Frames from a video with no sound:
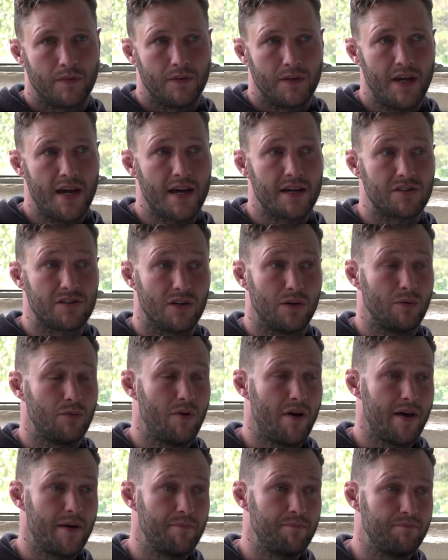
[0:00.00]
Yeah, so
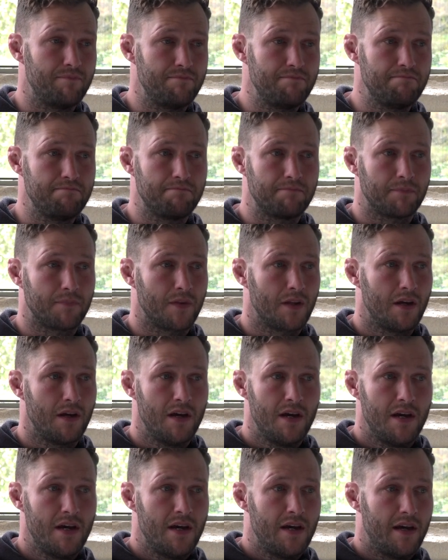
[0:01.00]

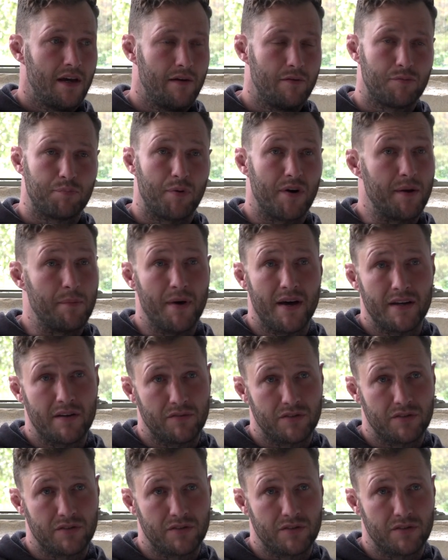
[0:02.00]
it was pretty mad.